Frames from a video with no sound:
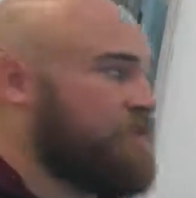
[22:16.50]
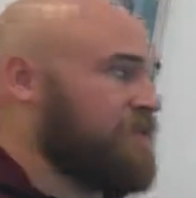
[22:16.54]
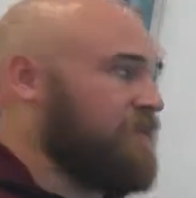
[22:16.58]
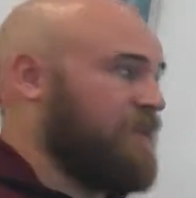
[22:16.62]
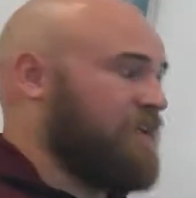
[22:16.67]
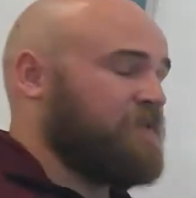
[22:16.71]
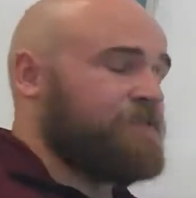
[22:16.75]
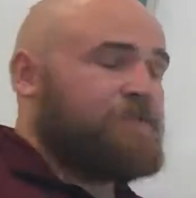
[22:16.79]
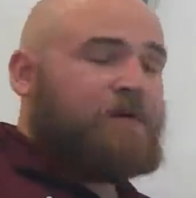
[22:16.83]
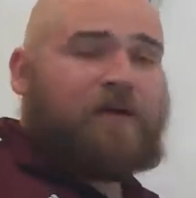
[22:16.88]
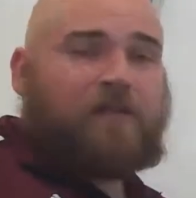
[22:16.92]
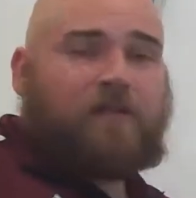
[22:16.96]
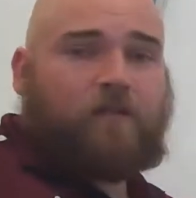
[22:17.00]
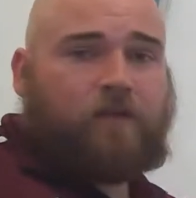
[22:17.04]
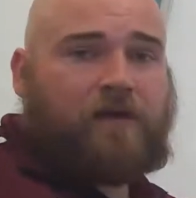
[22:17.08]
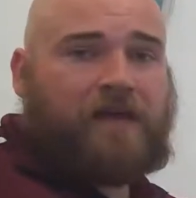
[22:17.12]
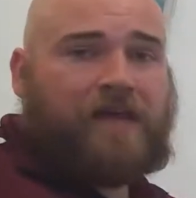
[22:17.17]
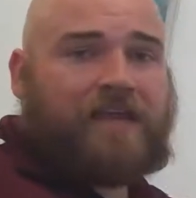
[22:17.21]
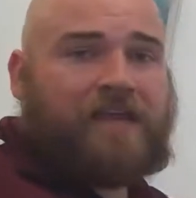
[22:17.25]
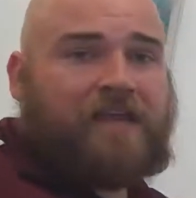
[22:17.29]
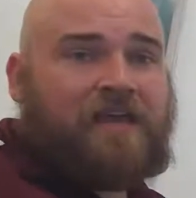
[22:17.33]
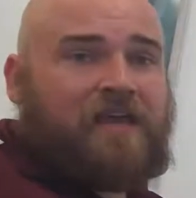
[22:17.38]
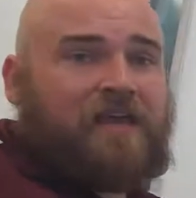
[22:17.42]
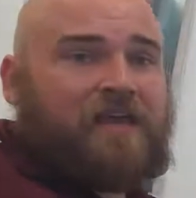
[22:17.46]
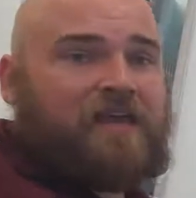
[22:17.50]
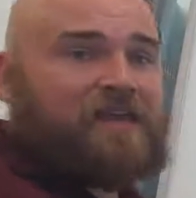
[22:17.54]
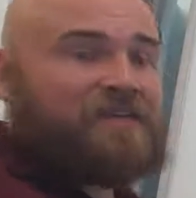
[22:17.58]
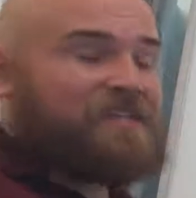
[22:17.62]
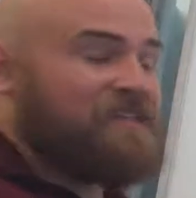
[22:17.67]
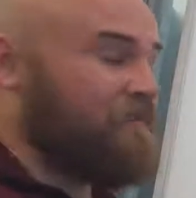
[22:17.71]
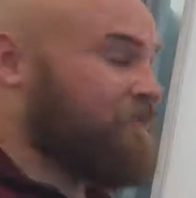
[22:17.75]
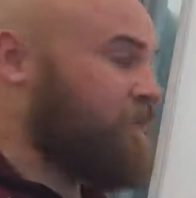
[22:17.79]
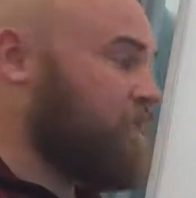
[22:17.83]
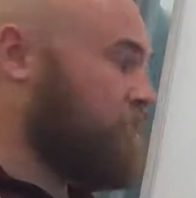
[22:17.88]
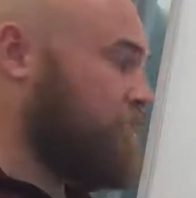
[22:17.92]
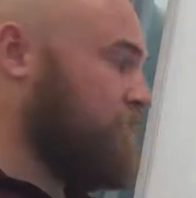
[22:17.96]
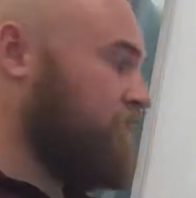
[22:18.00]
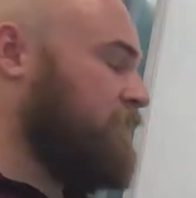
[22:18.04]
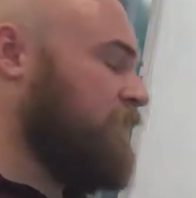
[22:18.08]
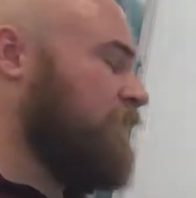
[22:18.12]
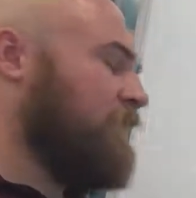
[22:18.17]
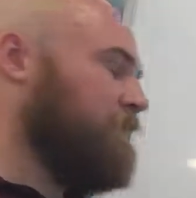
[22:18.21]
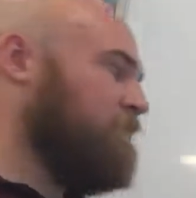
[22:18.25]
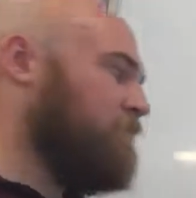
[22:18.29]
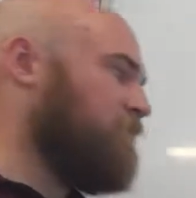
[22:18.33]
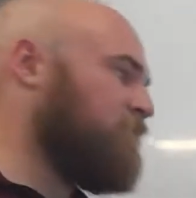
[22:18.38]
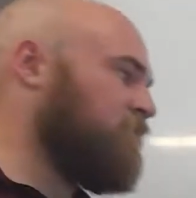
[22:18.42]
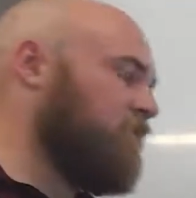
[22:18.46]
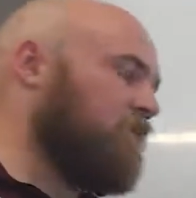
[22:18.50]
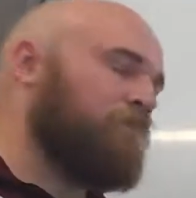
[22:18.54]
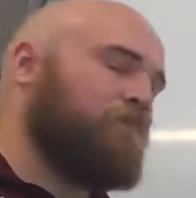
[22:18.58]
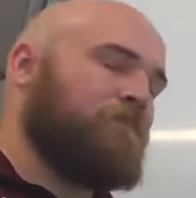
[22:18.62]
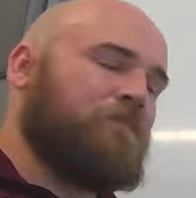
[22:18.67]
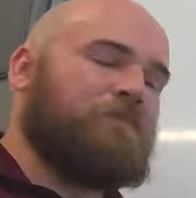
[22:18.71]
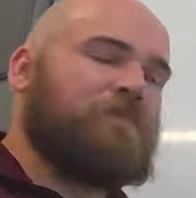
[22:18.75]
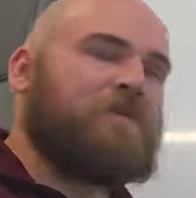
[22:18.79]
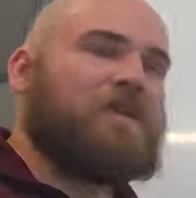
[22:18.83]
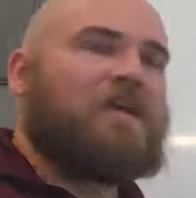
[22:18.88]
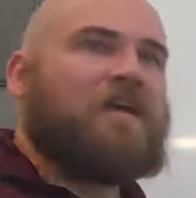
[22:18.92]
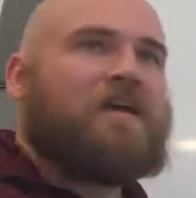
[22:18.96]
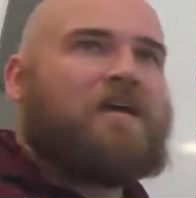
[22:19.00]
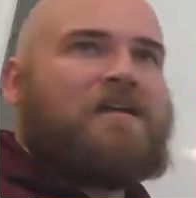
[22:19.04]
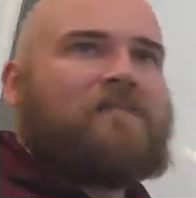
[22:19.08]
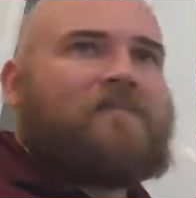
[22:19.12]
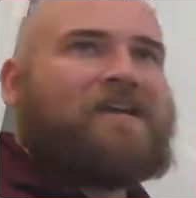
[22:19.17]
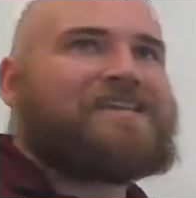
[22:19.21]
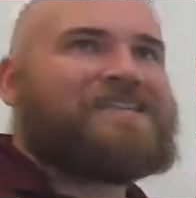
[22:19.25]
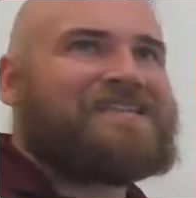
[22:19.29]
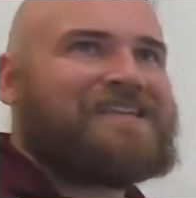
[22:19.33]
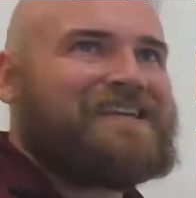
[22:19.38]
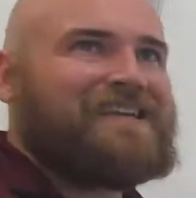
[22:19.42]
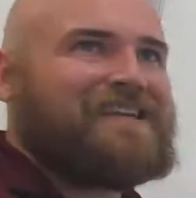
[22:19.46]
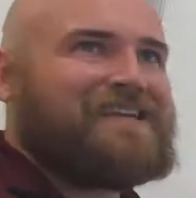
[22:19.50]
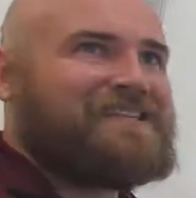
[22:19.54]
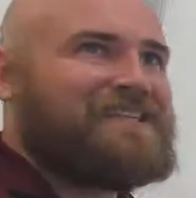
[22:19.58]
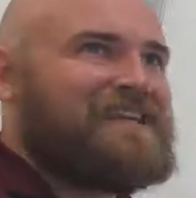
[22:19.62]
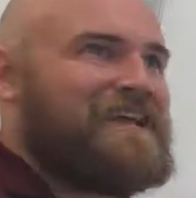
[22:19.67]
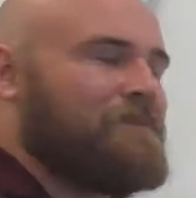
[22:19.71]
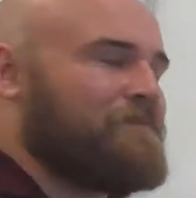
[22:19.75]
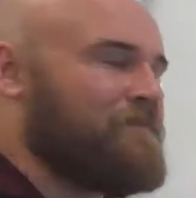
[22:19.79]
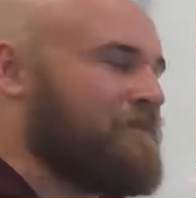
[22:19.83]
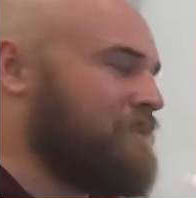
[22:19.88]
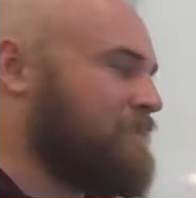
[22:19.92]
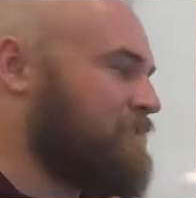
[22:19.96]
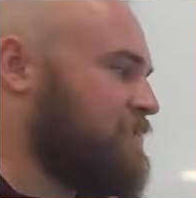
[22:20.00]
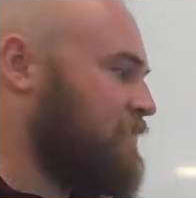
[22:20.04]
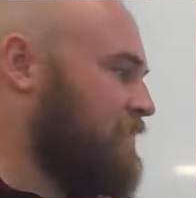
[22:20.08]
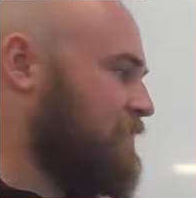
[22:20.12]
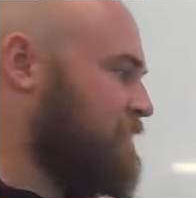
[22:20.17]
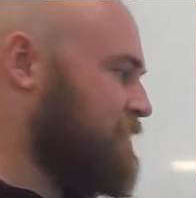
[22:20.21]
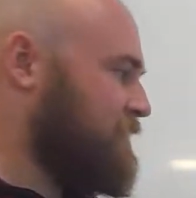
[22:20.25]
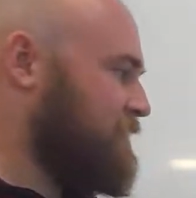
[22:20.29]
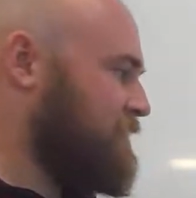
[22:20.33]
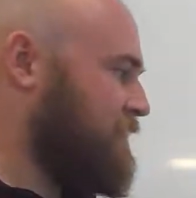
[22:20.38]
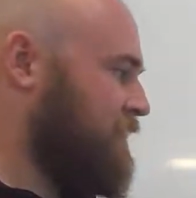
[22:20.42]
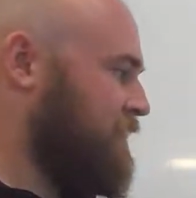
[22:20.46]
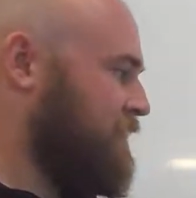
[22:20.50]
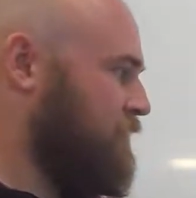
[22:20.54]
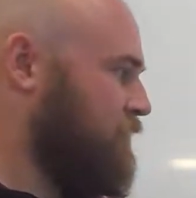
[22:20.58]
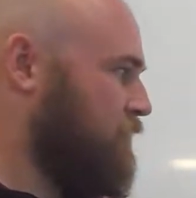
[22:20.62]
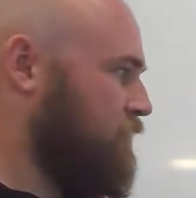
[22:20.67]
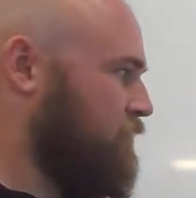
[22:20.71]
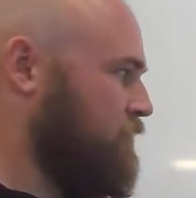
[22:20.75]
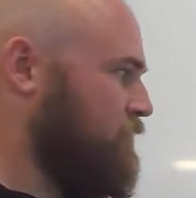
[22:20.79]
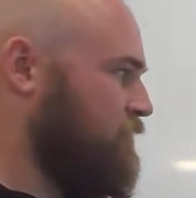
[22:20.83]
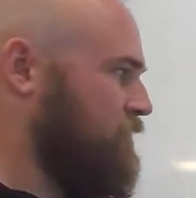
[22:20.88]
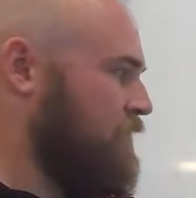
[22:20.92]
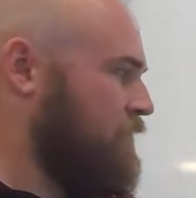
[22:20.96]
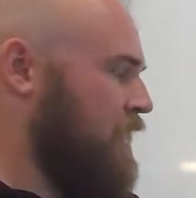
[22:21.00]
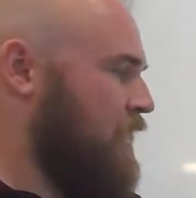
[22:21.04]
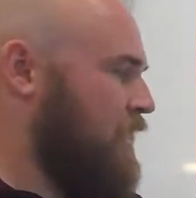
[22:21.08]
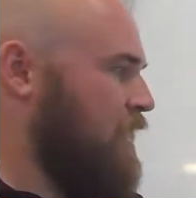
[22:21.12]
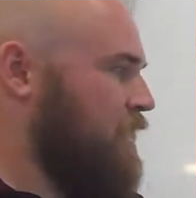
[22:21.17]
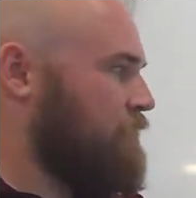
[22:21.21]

to this, by the way, is if they still accept in certain circles